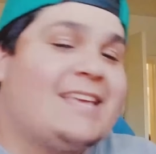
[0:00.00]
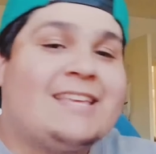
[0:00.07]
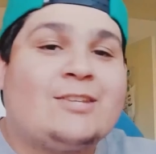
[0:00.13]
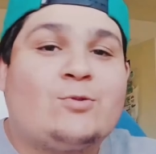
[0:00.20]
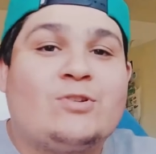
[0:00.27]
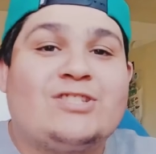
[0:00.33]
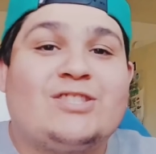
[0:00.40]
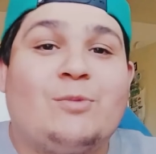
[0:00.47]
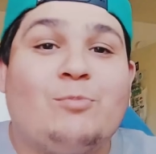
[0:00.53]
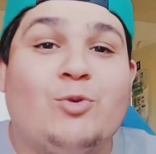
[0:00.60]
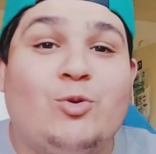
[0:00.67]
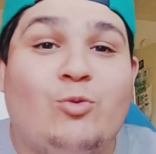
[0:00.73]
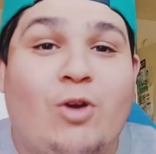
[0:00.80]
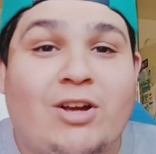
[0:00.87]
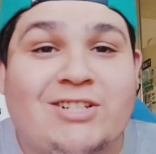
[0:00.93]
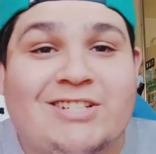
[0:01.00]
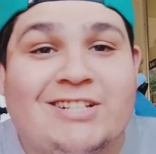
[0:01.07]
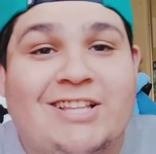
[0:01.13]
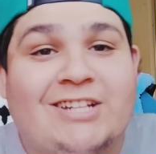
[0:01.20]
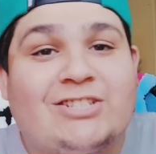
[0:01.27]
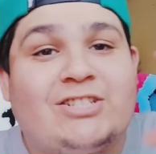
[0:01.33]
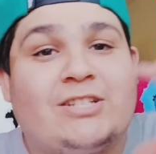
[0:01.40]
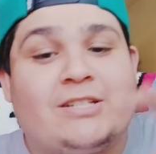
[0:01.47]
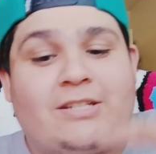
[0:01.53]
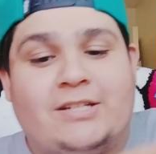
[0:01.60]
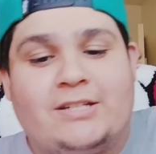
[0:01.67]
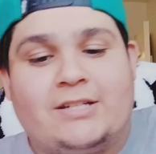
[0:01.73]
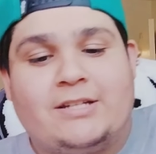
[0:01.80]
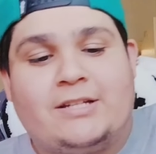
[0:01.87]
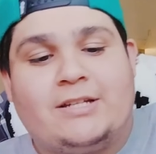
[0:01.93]
This one's the Moon Rocks collection
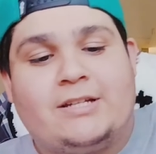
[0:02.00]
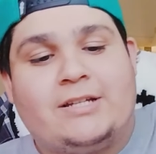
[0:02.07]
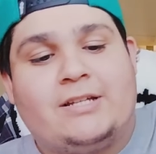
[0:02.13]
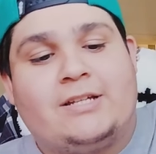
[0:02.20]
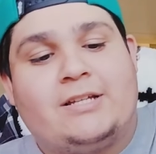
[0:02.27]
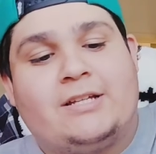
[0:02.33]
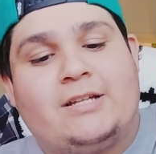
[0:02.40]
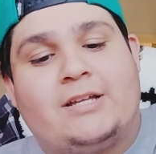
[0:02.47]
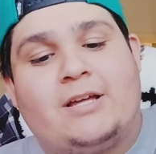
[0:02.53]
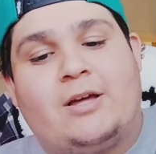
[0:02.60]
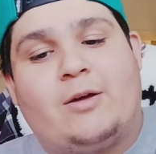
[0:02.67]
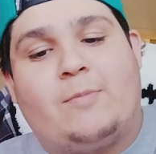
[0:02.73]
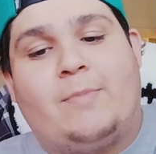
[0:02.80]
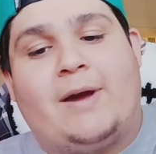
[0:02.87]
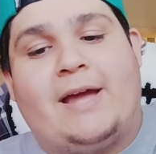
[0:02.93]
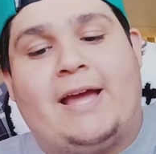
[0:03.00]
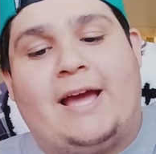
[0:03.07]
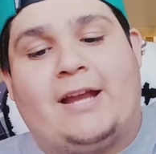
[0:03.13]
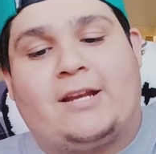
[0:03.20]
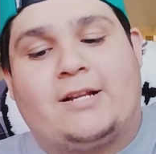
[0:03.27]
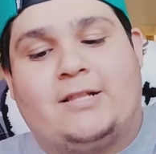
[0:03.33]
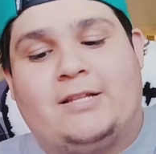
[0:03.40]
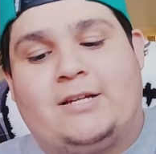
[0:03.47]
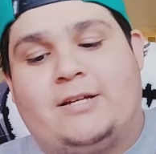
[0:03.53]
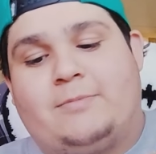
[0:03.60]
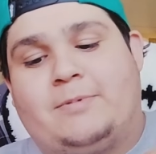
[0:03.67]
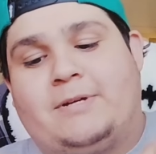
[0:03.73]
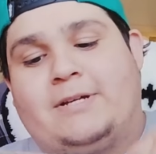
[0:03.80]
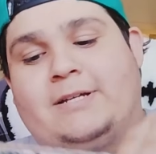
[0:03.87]
by Hatclub.